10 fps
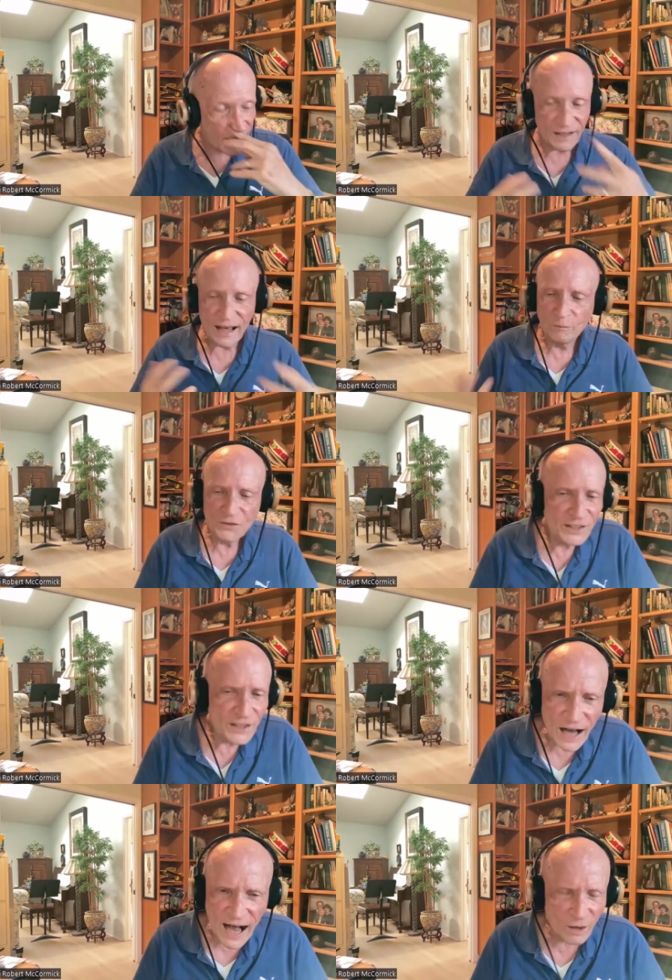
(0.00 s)
And one
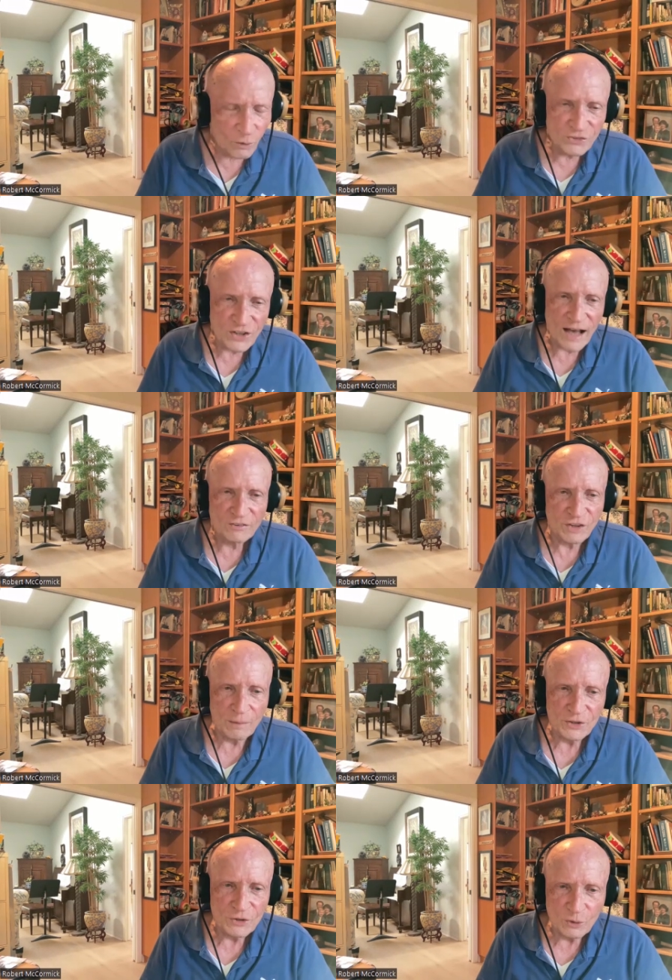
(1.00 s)
thing that I always
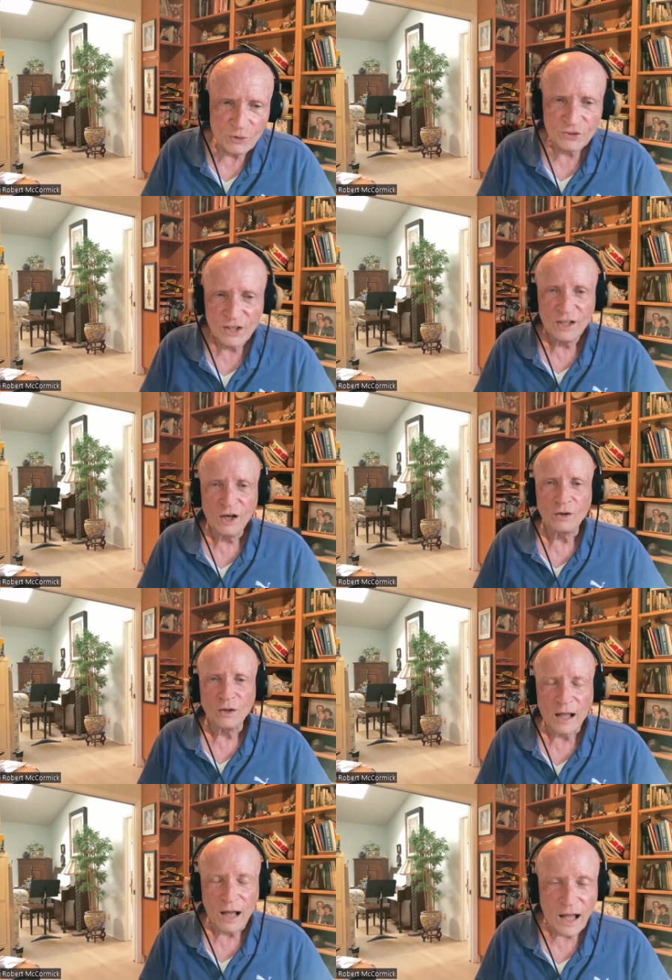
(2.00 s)
ask them to do is,
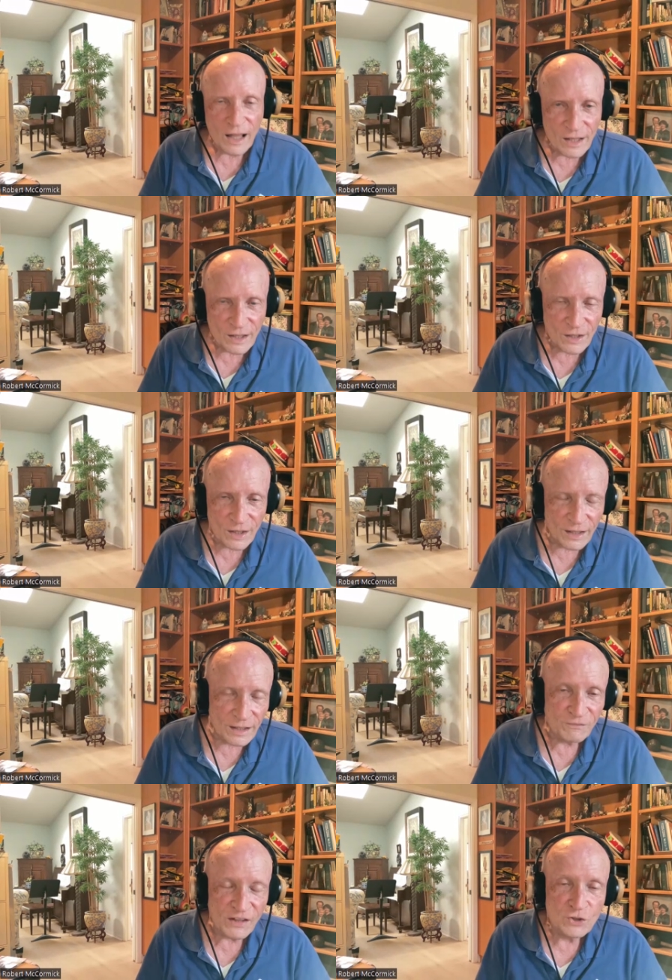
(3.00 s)

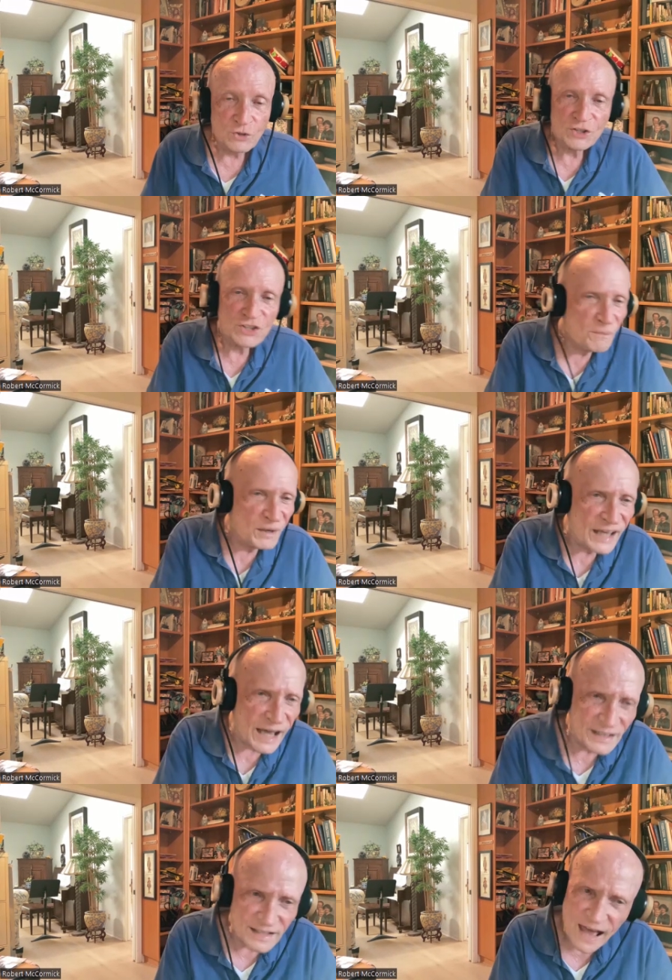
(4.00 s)
if they tuned the
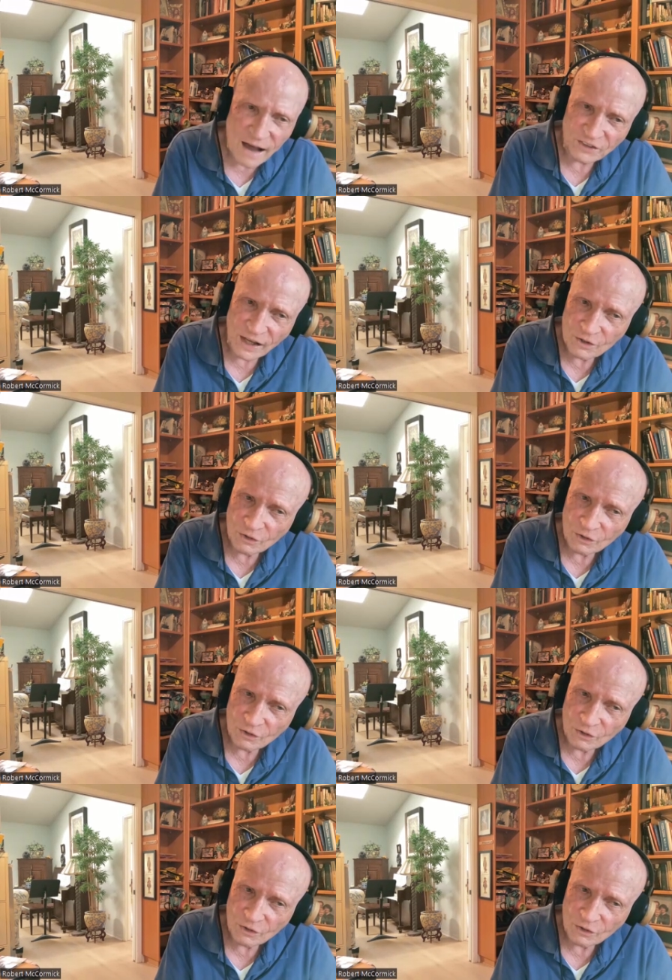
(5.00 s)
timpani, I didn't have to